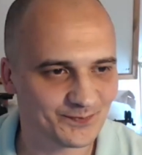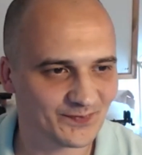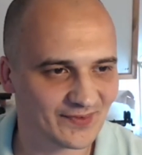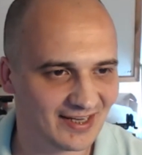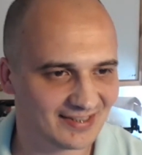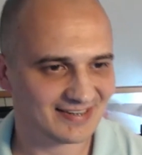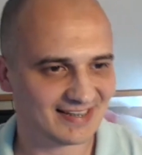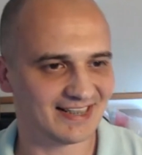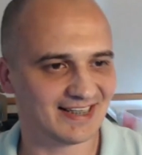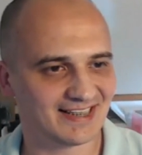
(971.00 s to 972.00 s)
yeah,
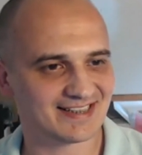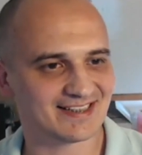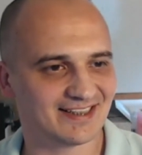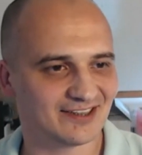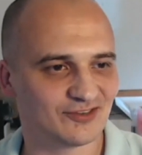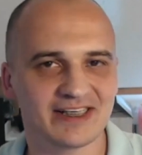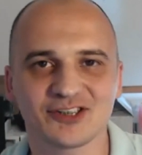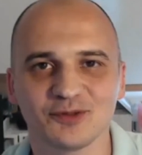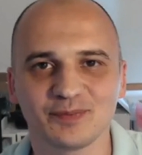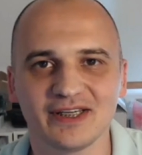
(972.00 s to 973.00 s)
it's a great
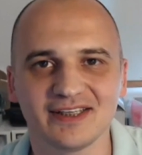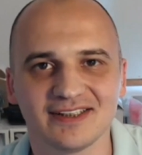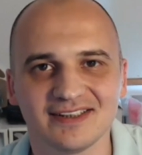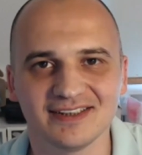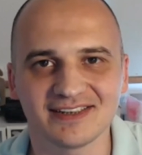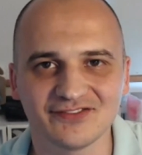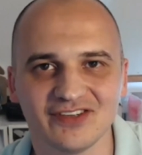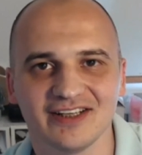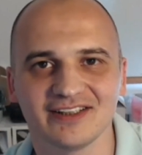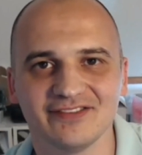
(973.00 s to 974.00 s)
topic. It's
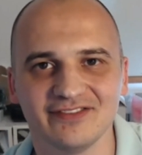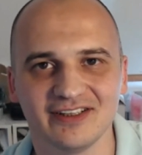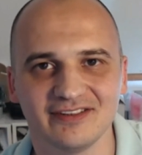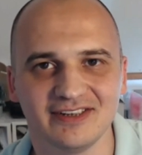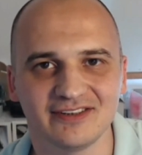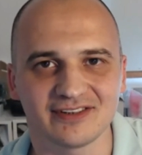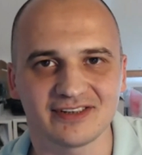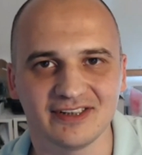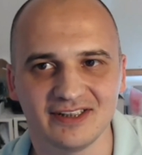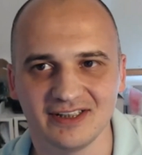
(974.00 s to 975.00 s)
very, very
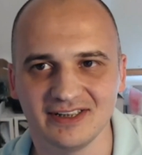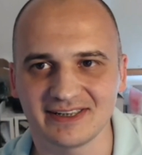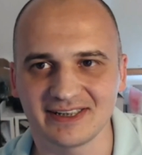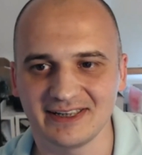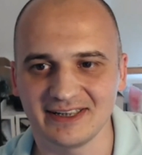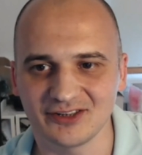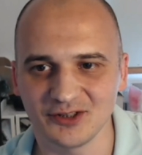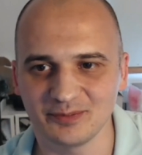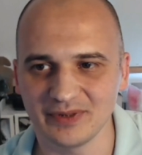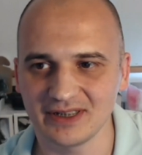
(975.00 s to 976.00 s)
interesting and exciting
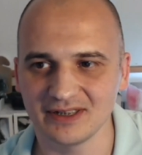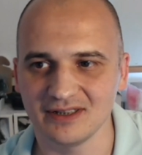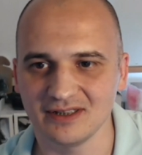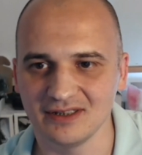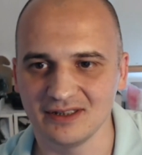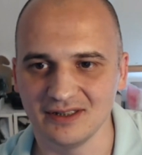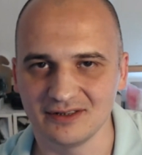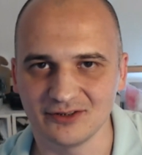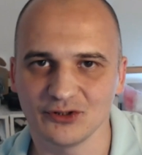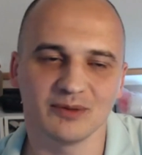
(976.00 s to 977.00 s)
topic to
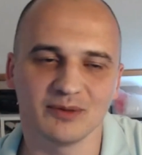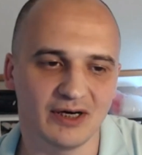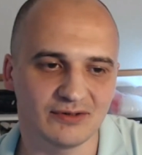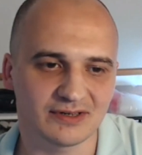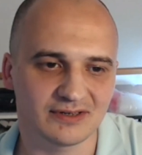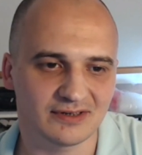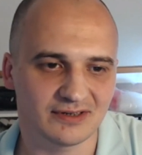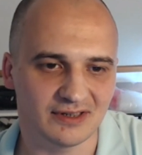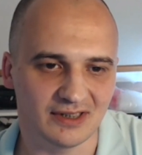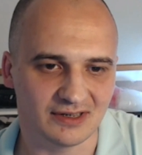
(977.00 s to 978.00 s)
talk about.
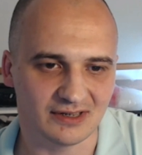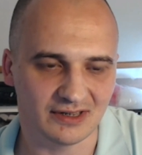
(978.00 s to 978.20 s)
And